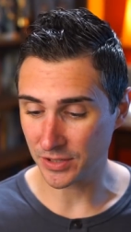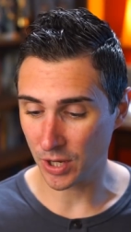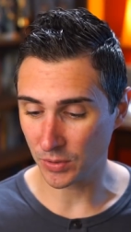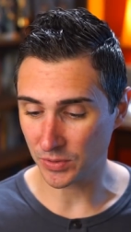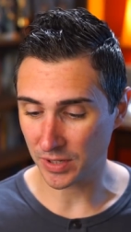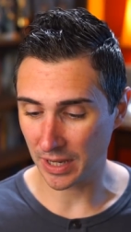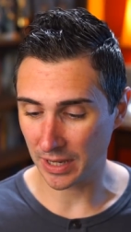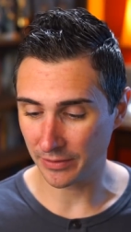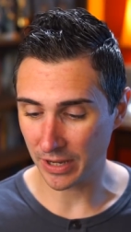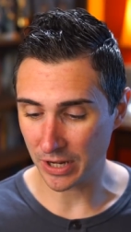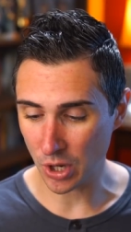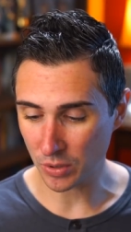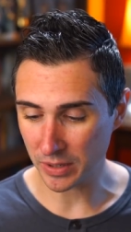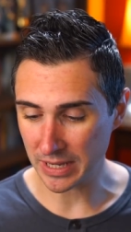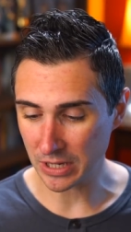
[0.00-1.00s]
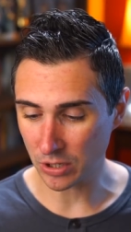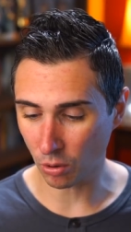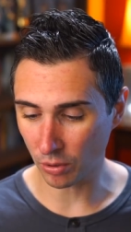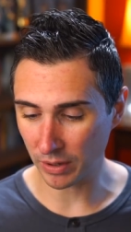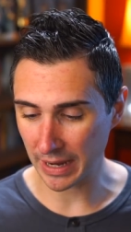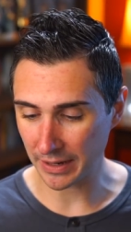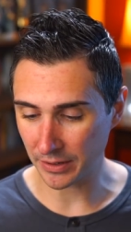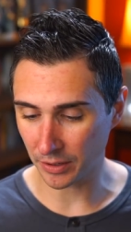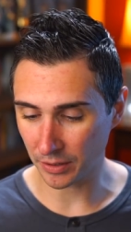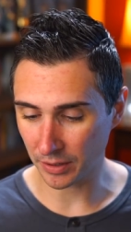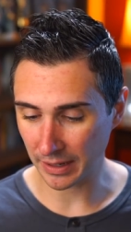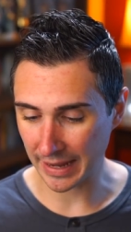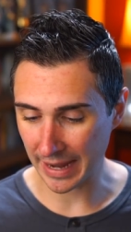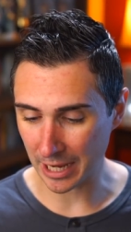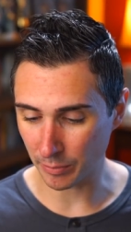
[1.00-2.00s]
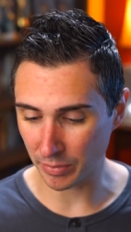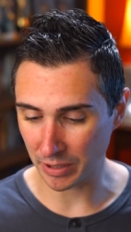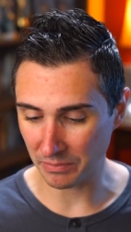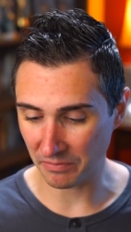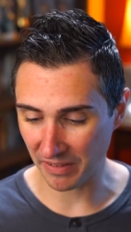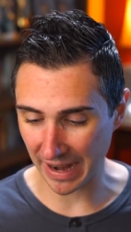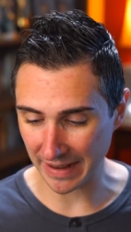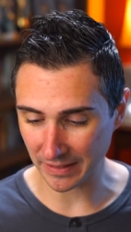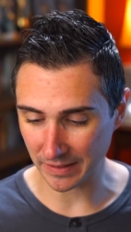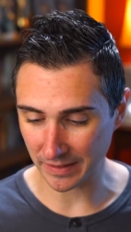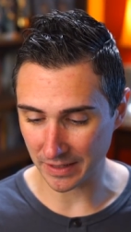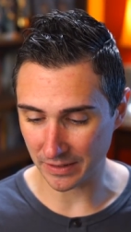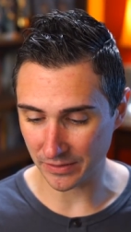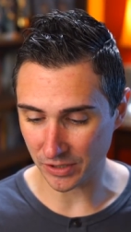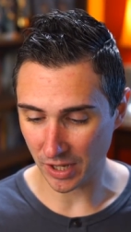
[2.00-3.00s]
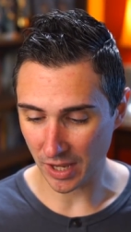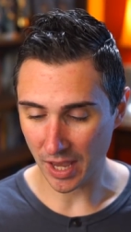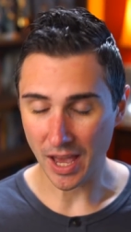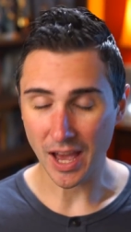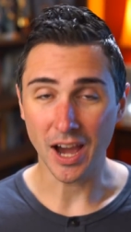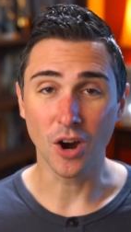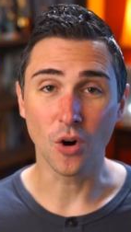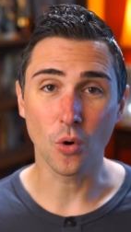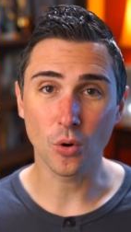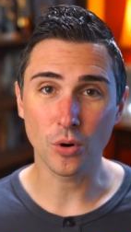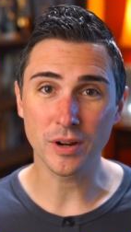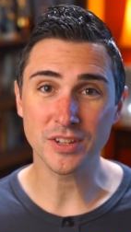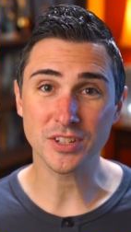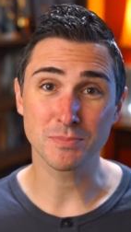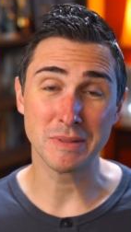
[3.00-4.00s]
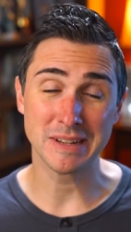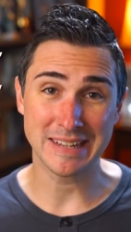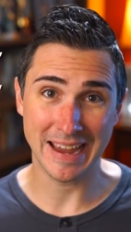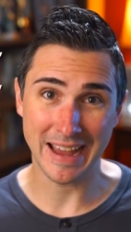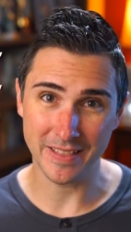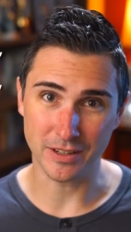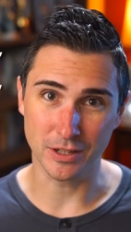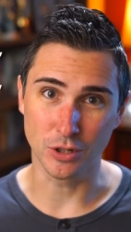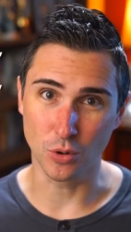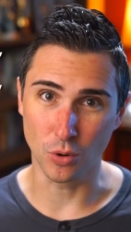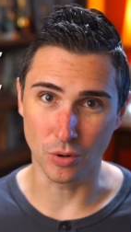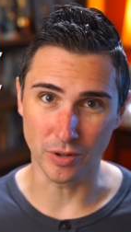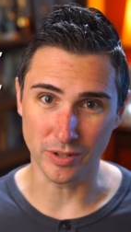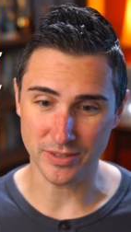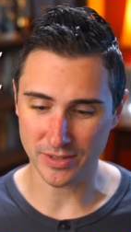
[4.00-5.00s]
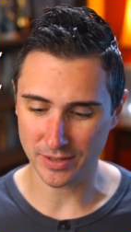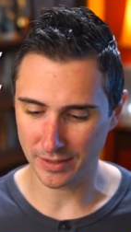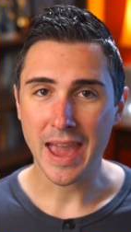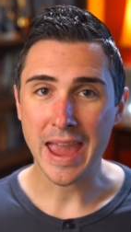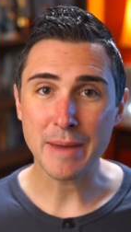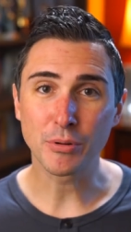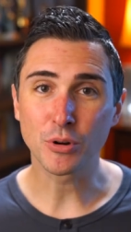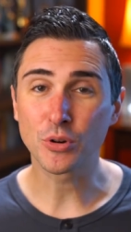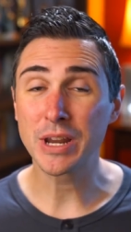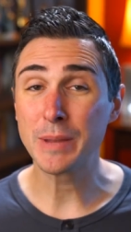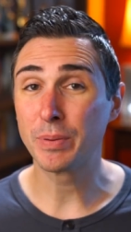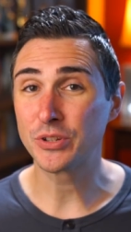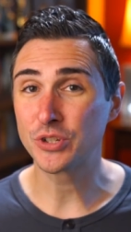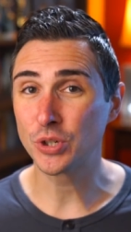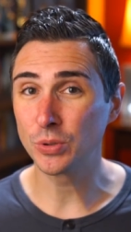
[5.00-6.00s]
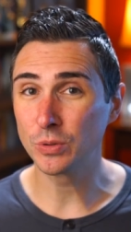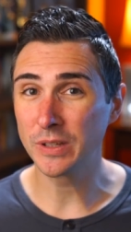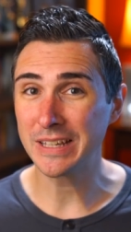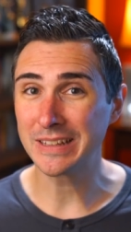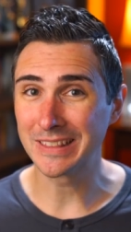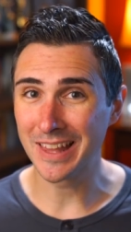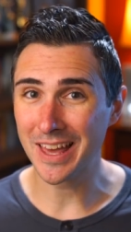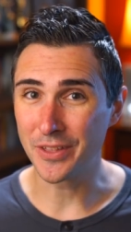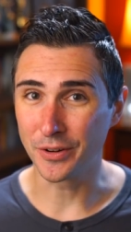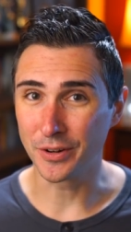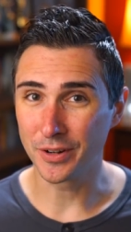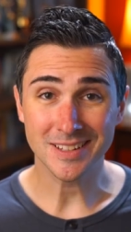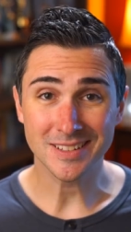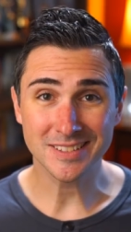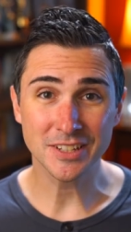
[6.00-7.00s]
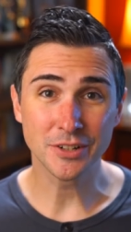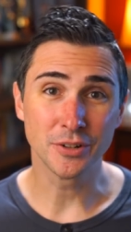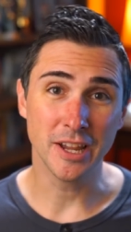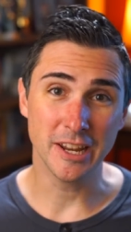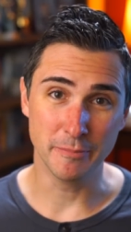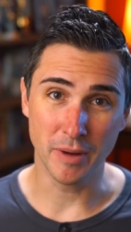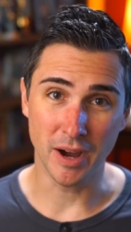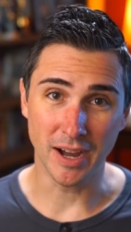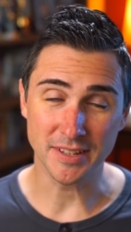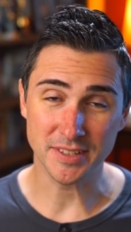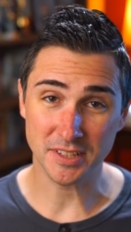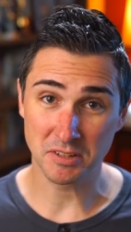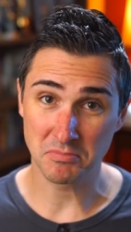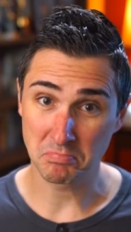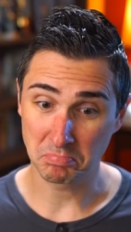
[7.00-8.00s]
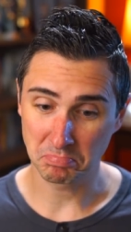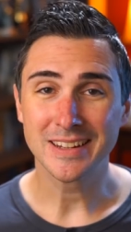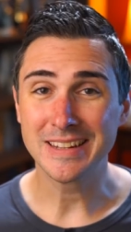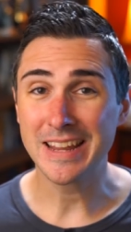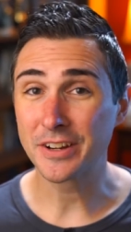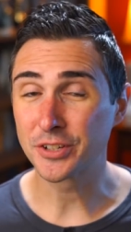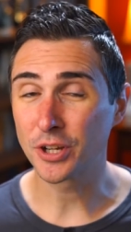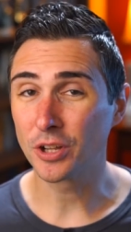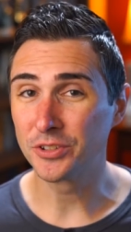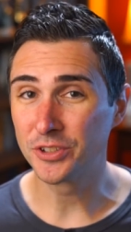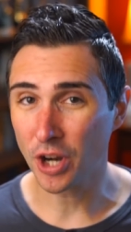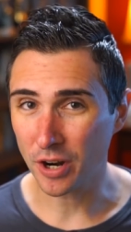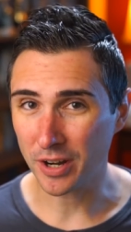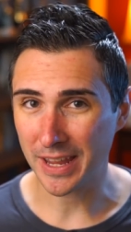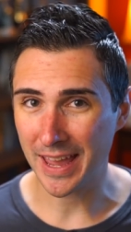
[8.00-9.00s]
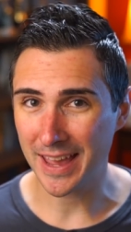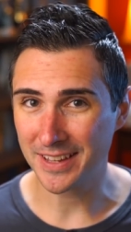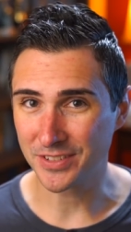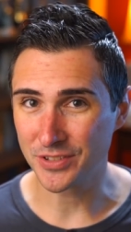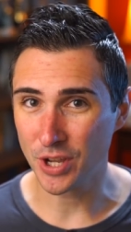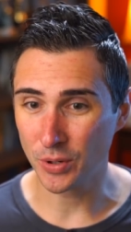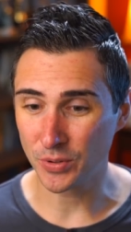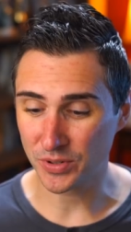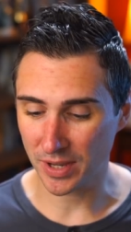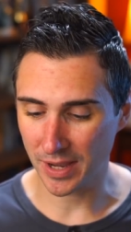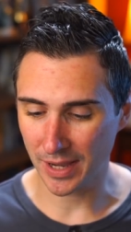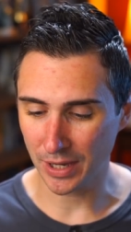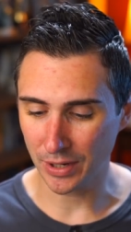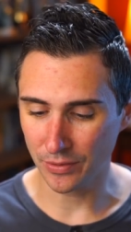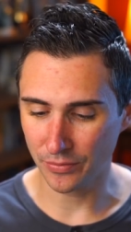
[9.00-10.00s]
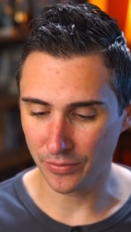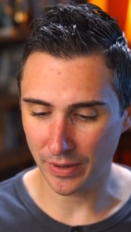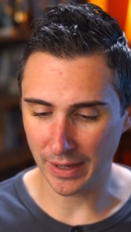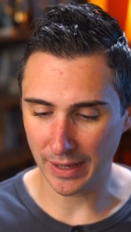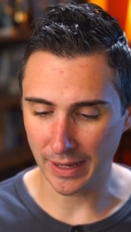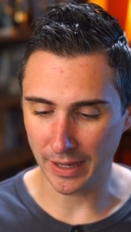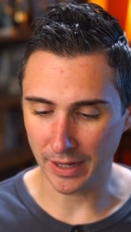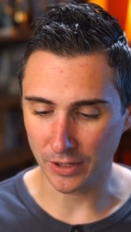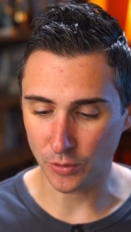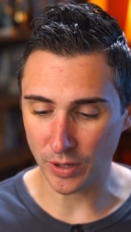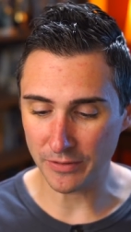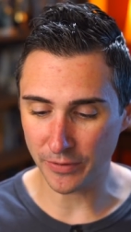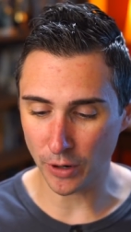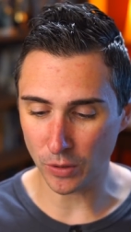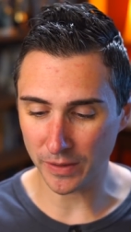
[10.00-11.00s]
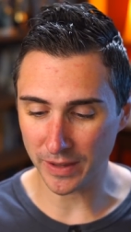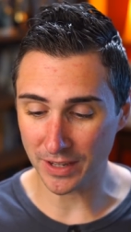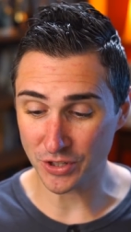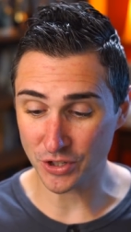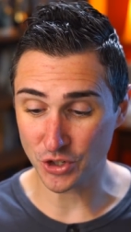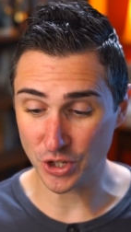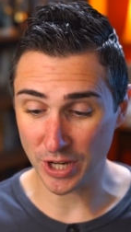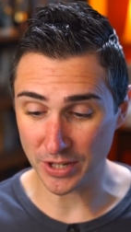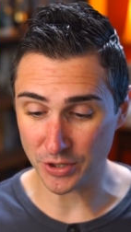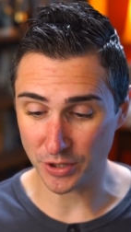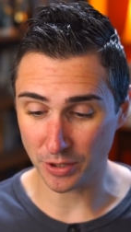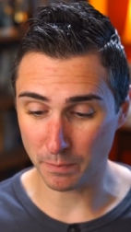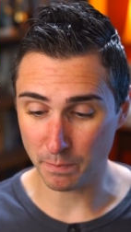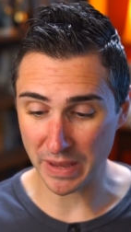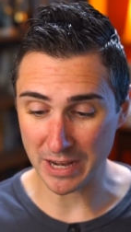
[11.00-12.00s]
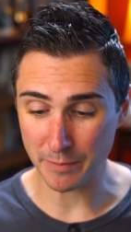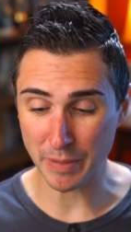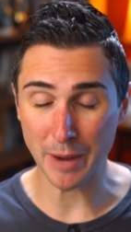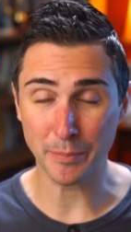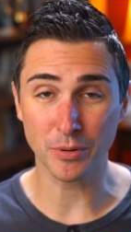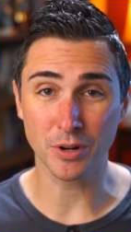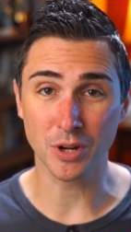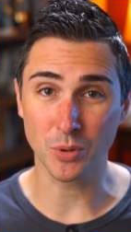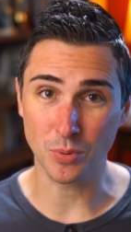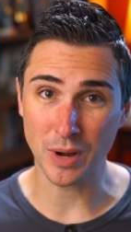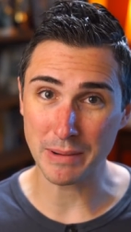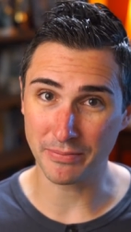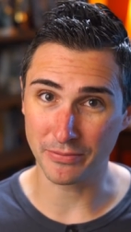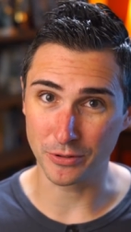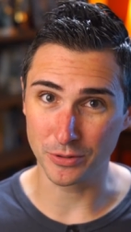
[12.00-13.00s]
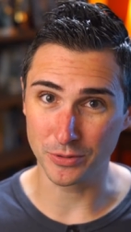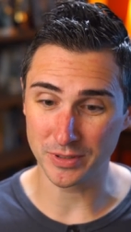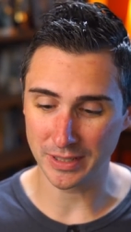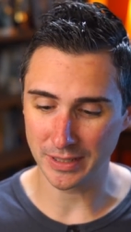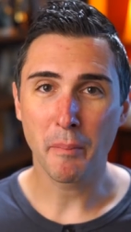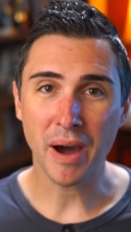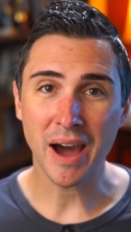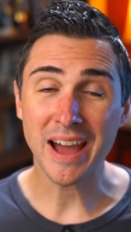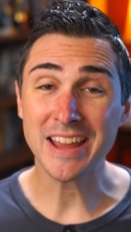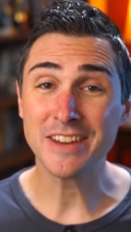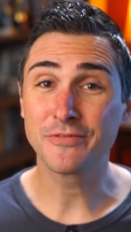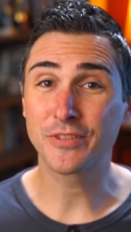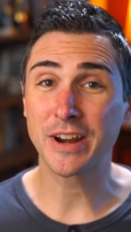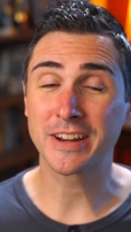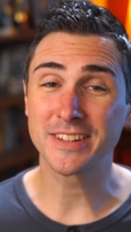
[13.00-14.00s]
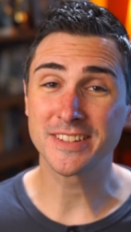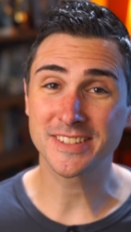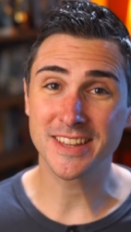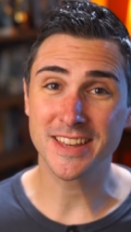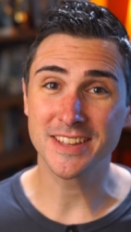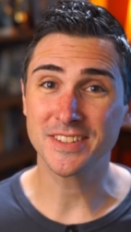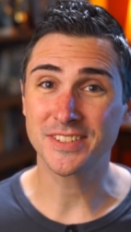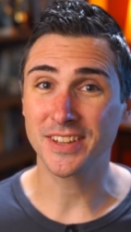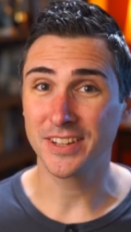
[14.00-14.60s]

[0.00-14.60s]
notes of hinoki, coriander, galbanum, violet leaves, uh, orris, metallic accords, ambergris, patchouli, leather, cedar, and musk. Neanderthal Dark has notes of uh, green foliage, ginger, pink pepper, grapefruit, pine, frankincense,